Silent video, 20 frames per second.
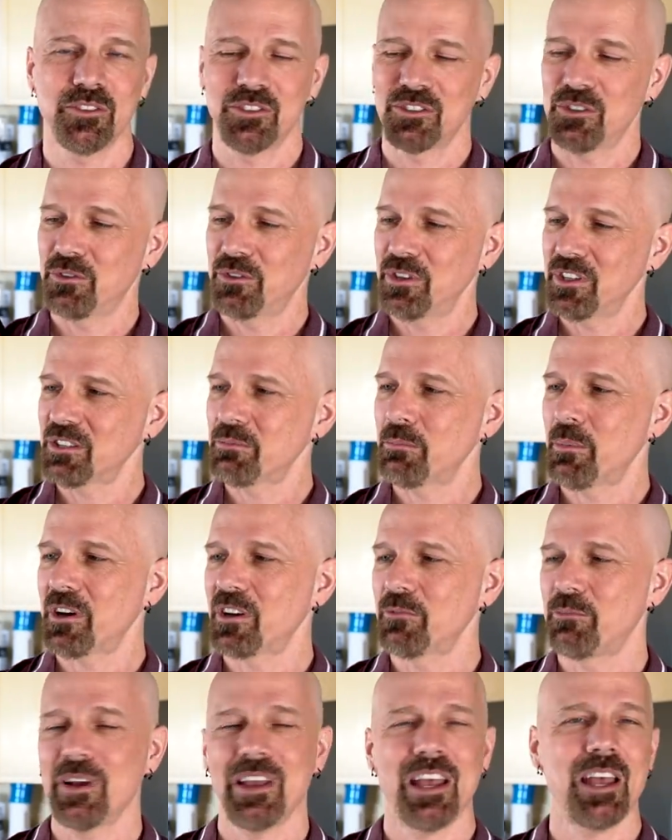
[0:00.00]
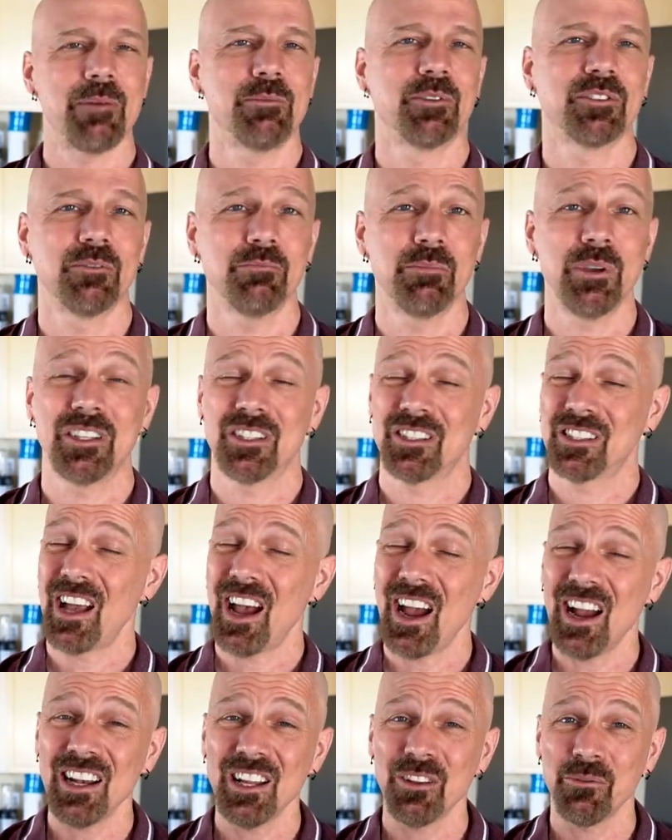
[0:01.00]
So this model by Hamilton Beach is
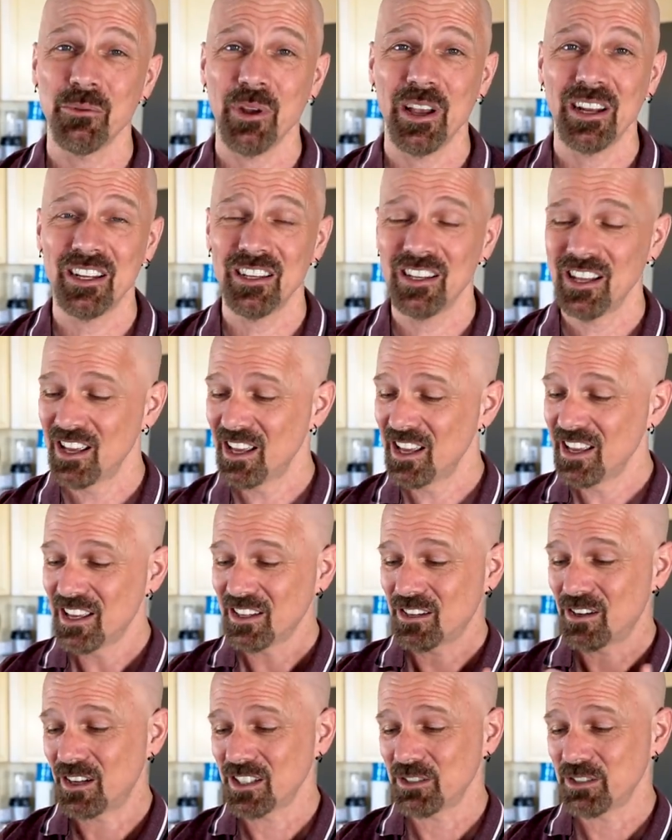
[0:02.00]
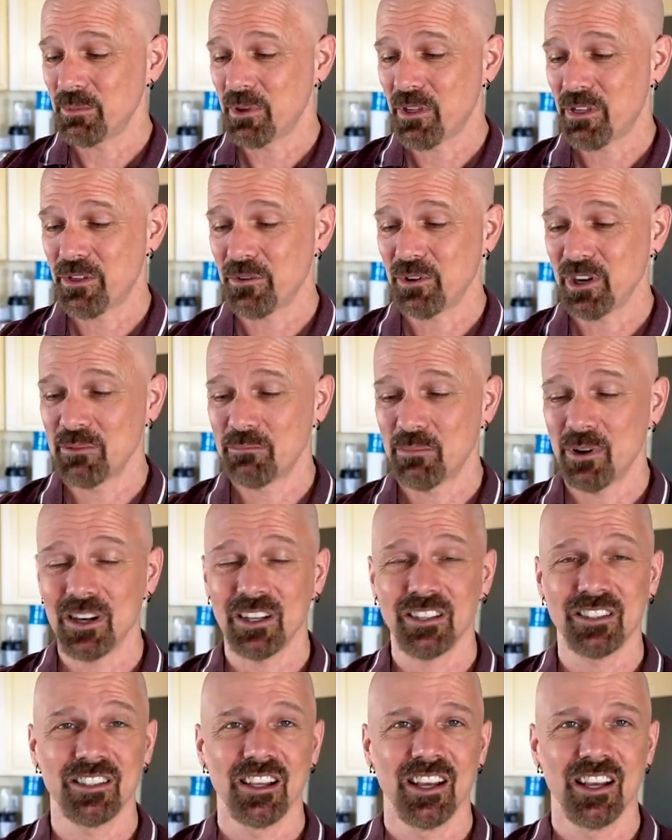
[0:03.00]
highly rated, cost me 30
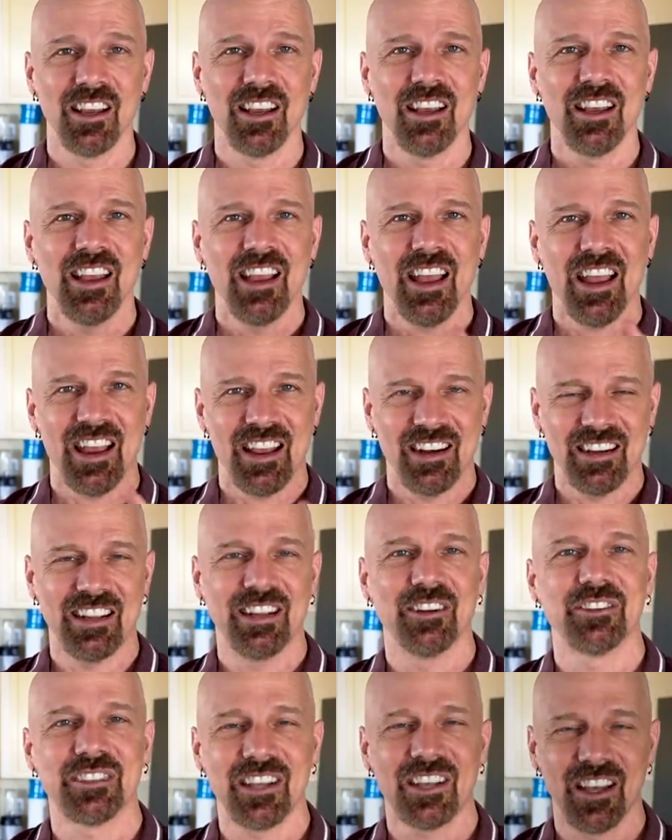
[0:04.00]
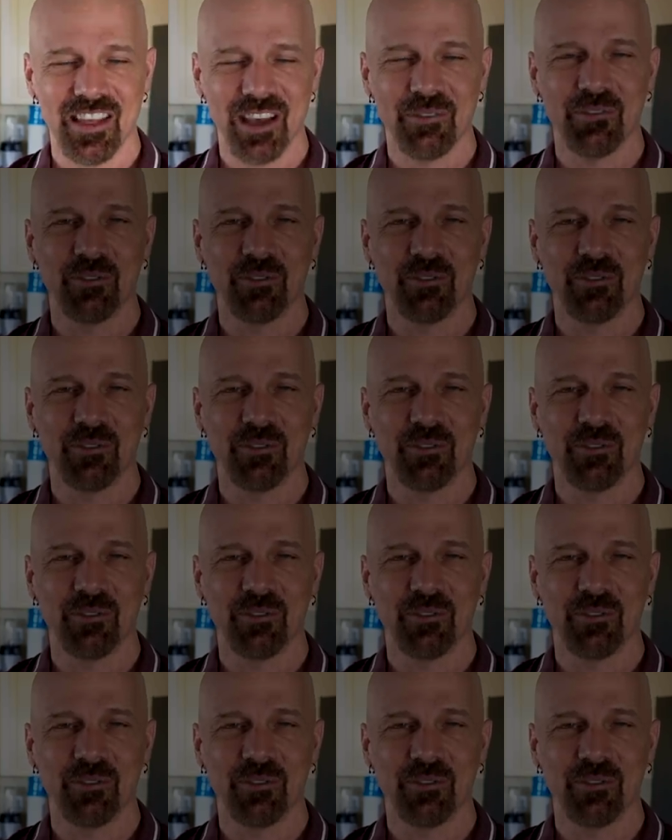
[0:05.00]
bucks, and here's how that